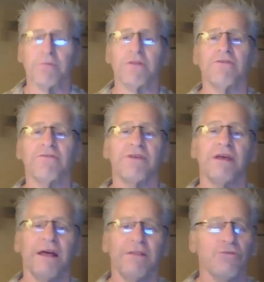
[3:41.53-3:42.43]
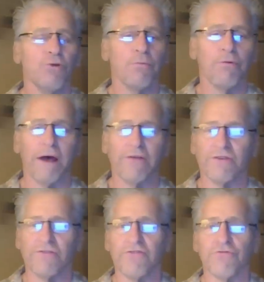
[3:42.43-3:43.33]
but this whole
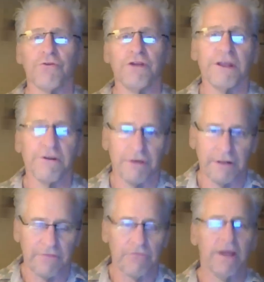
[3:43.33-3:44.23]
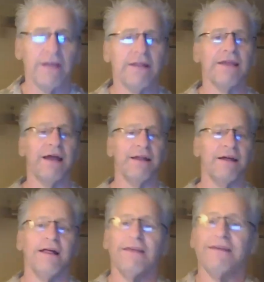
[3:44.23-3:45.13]
process is reiterative, right? It kind of,
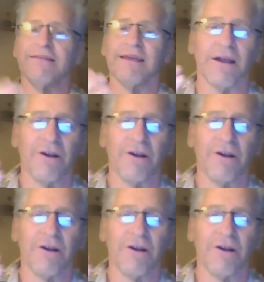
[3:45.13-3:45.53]
you take